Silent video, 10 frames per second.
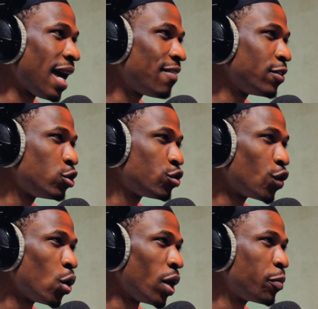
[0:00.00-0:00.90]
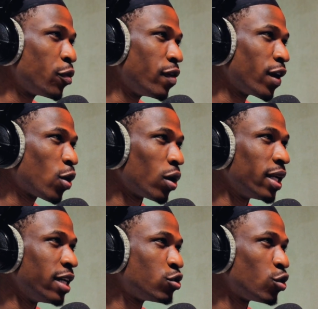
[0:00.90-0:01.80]
have a
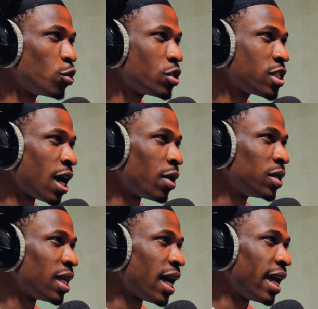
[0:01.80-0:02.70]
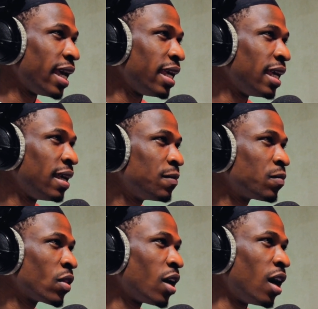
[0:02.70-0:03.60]
pre-recorded drone sound I
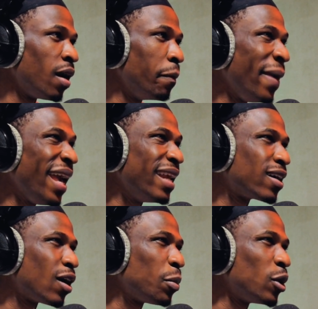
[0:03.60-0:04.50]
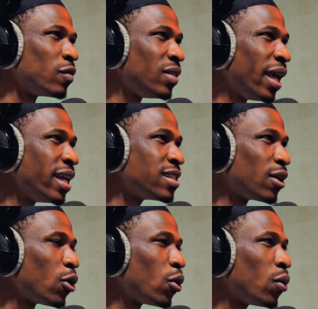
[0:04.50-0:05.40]
made a couple of days
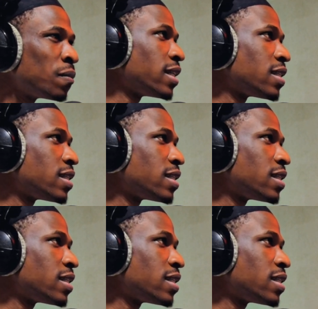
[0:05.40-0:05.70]
ago.